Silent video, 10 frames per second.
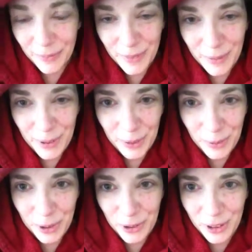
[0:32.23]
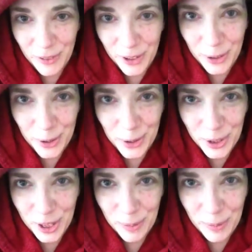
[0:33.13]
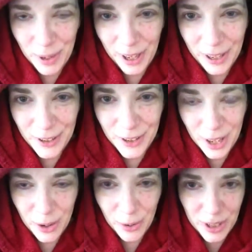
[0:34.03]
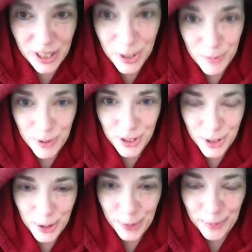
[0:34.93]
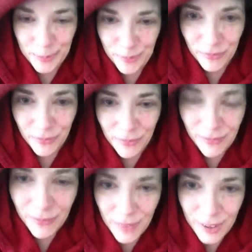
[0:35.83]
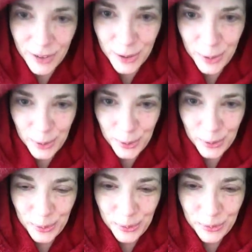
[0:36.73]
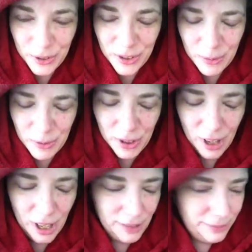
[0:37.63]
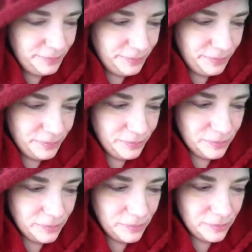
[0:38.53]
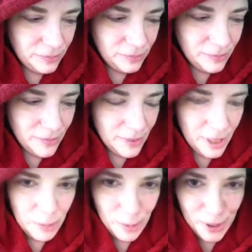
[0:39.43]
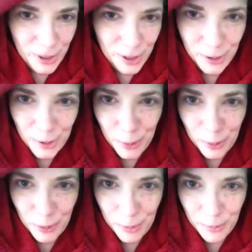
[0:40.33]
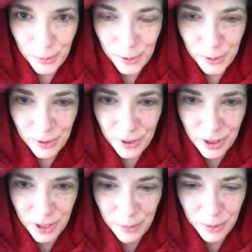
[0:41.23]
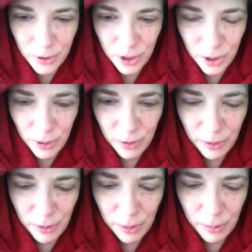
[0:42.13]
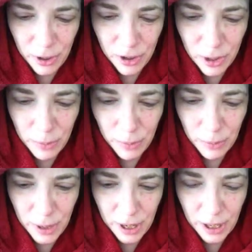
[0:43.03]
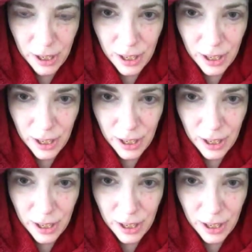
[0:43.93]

I'm kind of wondering if that girl is going to come back. It's not quite 6 months, though. So, let's see, we're talking chemo ended in November, December, January, February, March, April, May.